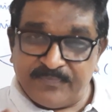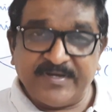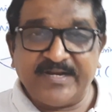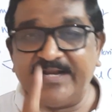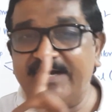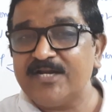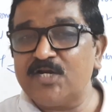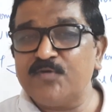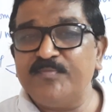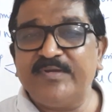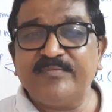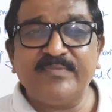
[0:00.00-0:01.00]
forget
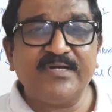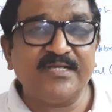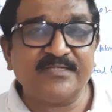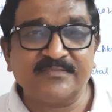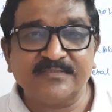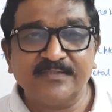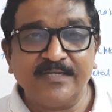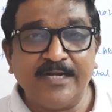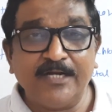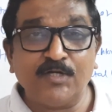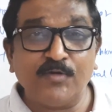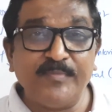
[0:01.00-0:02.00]
atomic mass,
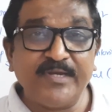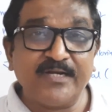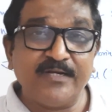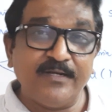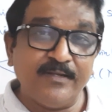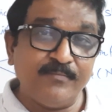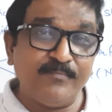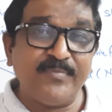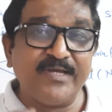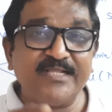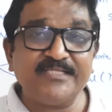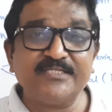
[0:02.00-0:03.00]
atomic
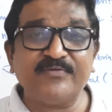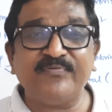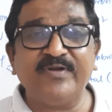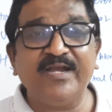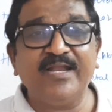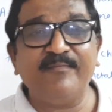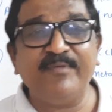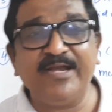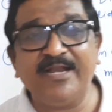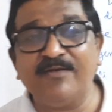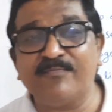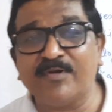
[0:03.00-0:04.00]
number is a
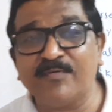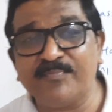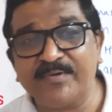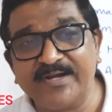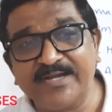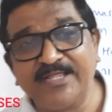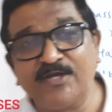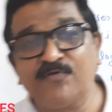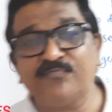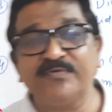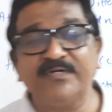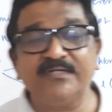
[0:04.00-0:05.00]
fundamental property
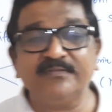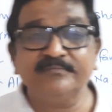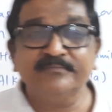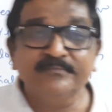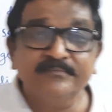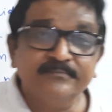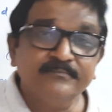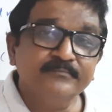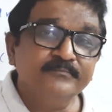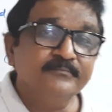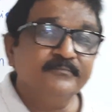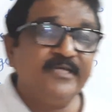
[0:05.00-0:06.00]
of a
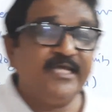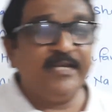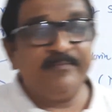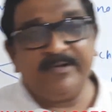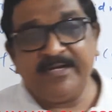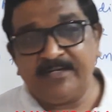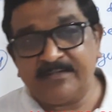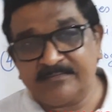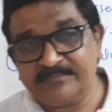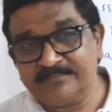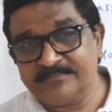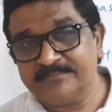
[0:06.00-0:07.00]
element.
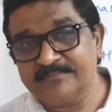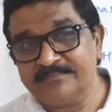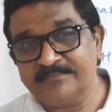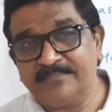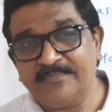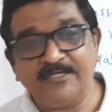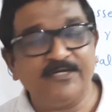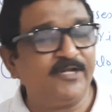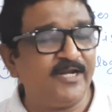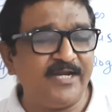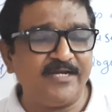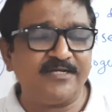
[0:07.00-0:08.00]

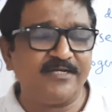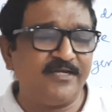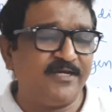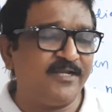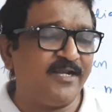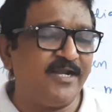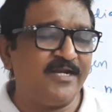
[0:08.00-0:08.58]
Great.